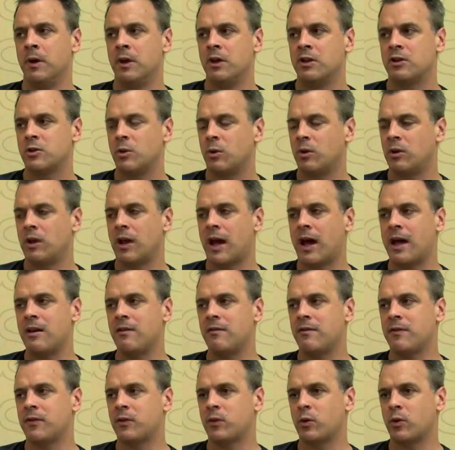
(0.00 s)
So a lot
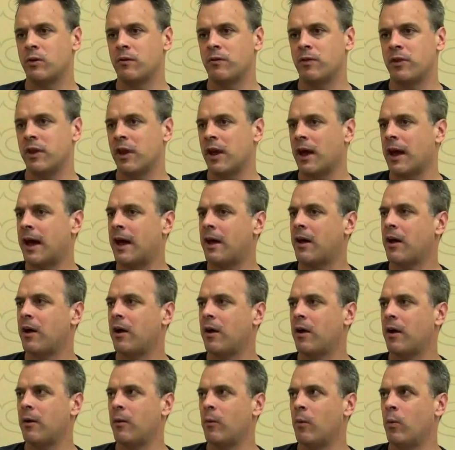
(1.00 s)
of sort of
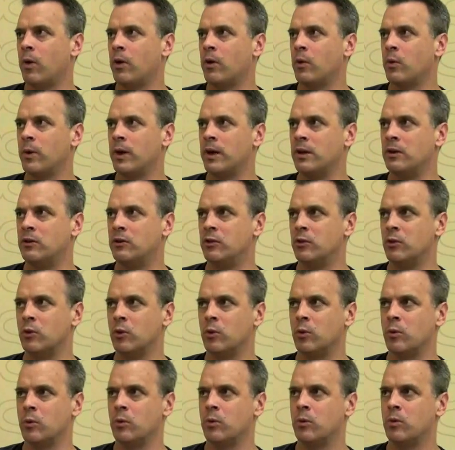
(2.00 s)
what do we
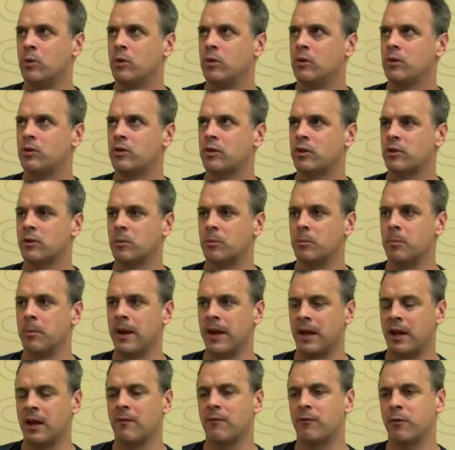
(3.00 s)
do to
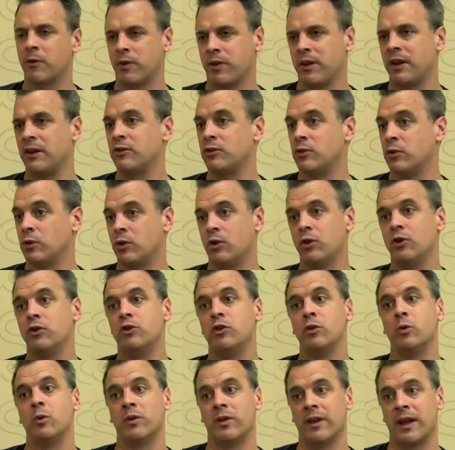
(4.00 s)
make up for things you could
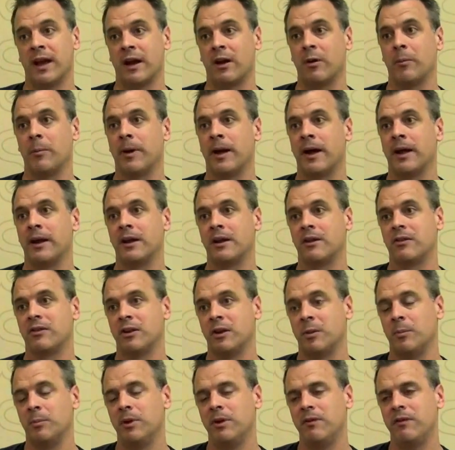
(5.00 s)
do with acrobatics, and
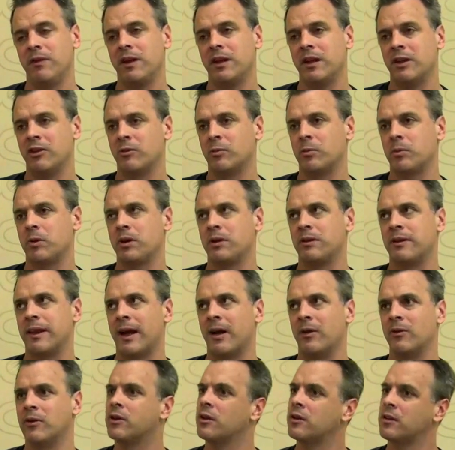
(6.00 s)
Oblivion is
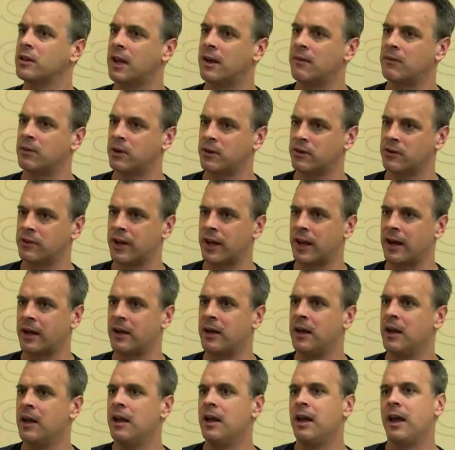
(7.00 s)
down to level design
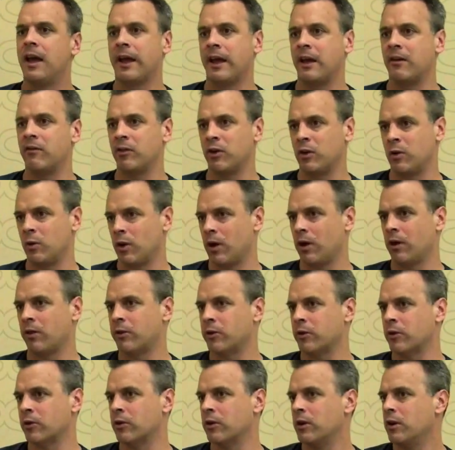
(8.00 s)
and giving you
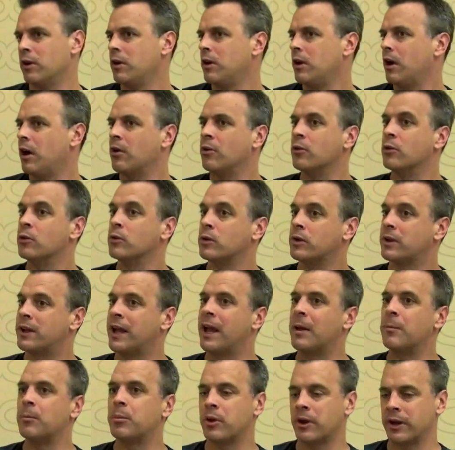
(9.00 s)
other
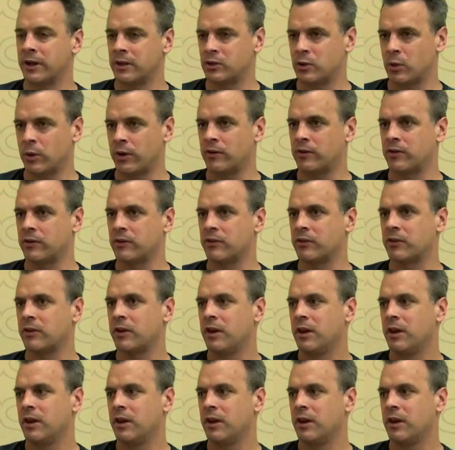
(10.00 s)
gameplay choices.